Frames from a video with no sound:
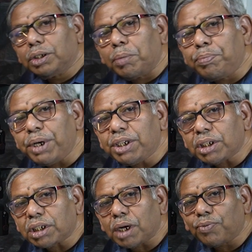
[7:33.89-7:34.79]
The
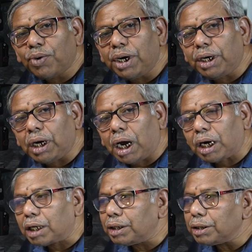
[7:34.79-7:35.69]
pictures are very
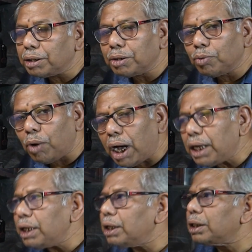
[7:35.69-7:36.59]
dark.
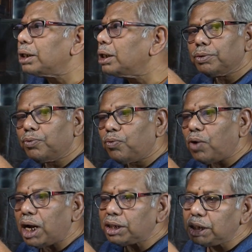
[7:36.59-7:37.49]
Why?
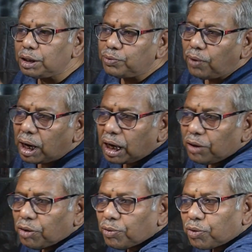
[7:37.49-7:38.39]
Flash is far
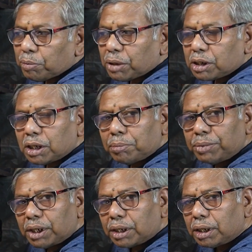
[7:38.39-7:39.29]
away from the
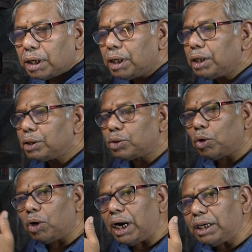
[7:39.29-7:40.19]
subject.
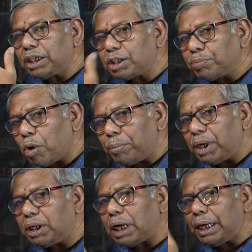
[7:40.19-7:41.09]
So at this
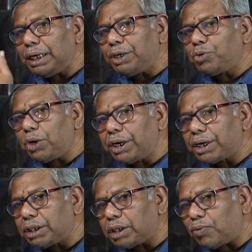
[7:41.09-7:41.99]
moment I need to
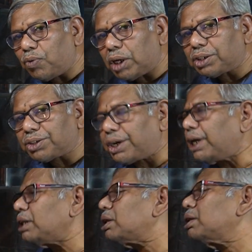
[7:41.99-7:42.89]
increase the flash
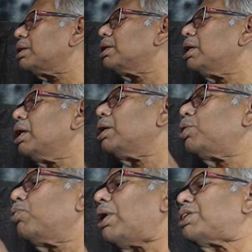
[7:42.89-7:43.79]
strength to
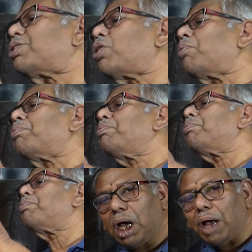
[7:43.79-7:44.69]
1 stop.
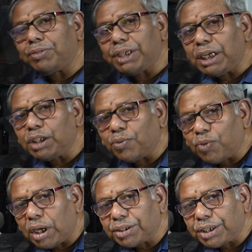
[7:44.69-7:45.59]
I've changed the
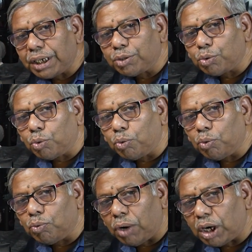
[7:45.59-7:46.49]
flash strength to
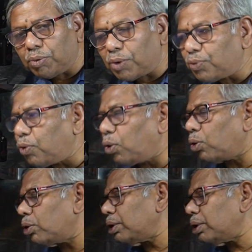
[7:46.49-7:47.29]
1/4.